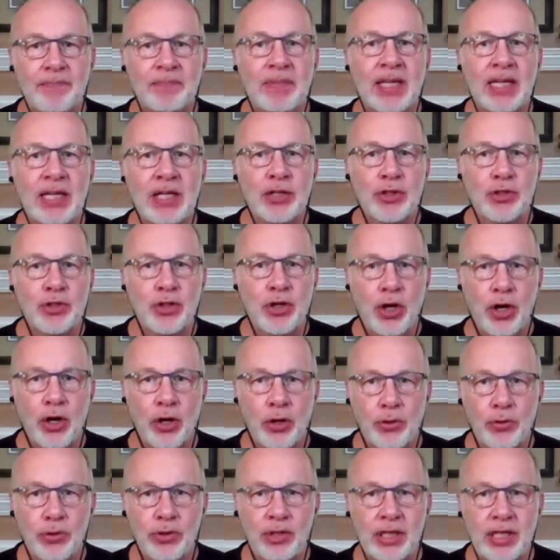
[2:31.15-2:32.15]
is
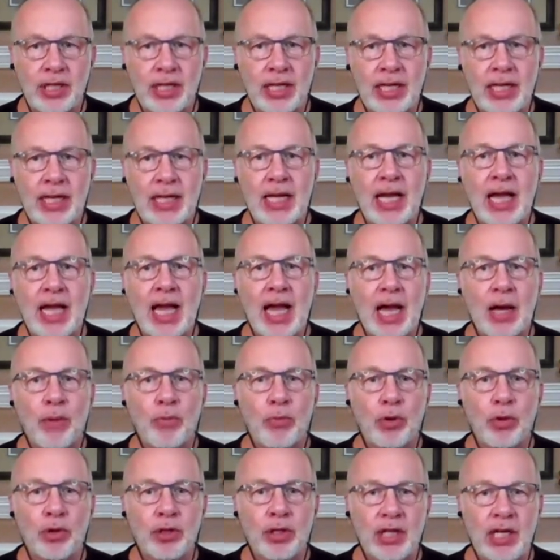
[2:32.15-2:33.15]
cozy and
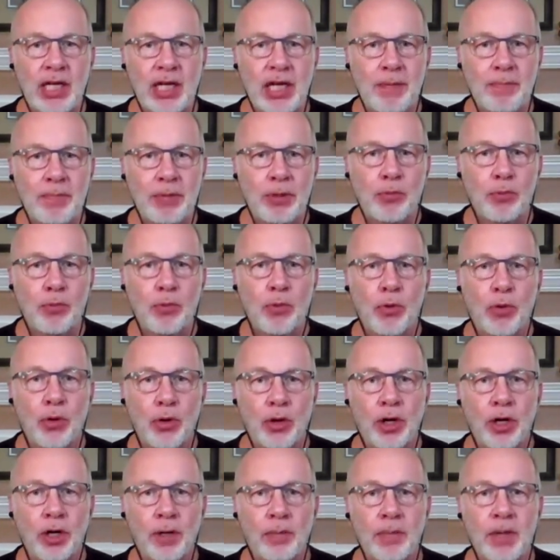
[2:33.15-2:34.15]
will keep you
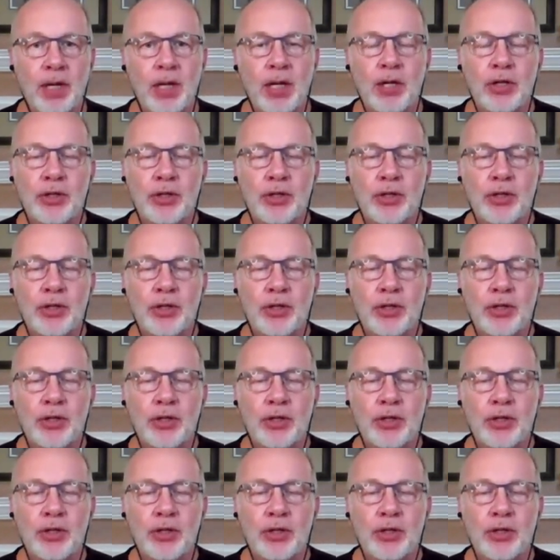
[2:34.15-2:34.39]
warm.